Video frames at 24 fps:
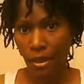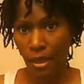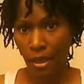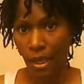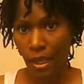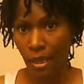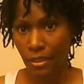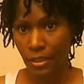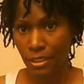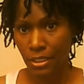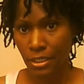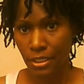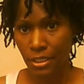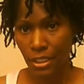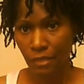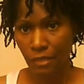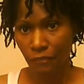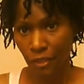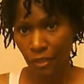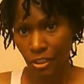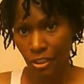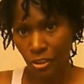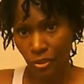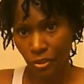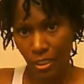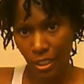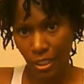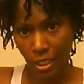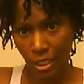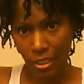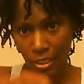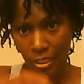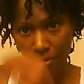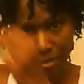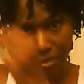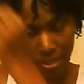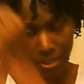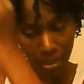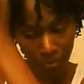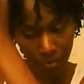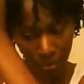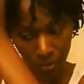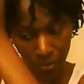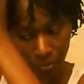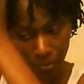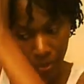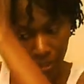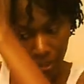and just eventually end up
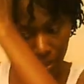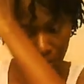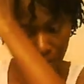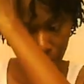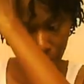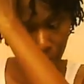clipping one of